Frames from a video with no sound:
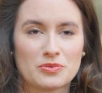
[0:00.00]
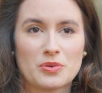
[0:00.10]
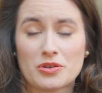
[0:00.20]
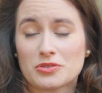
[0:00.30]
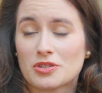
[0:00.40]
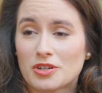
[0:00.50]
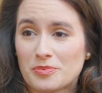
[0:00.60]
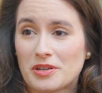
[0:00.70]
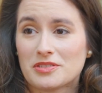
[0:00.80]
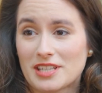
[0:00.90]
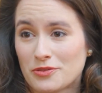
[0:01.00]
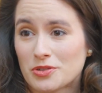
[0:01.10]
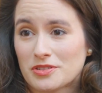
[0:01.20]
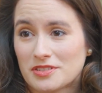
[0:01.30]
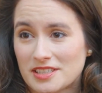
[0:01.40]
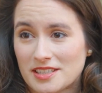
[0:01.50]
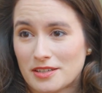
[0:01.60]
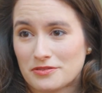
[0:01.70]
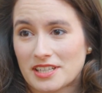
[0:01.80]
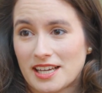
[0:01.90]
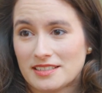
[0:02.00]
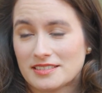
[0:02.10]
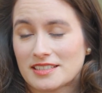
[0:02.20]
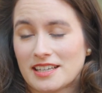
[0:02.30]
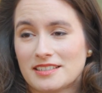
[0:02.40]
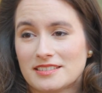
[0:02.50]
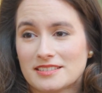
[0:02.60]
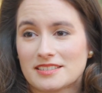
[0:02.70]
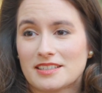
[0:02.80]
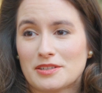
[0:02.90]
we also talk about diversity of talent and